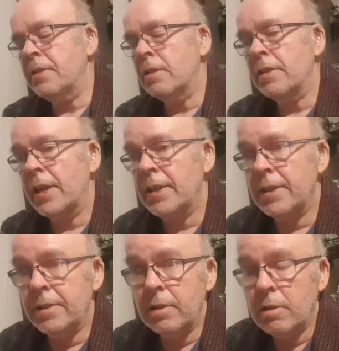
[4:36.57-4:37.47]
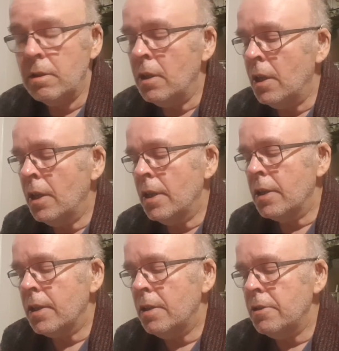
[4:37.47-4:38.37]
They
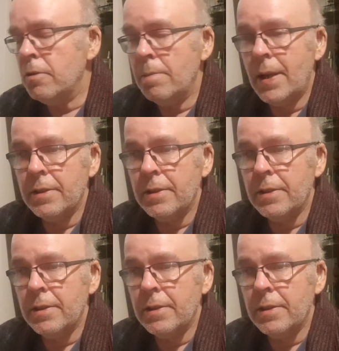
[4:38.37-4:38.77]
go to about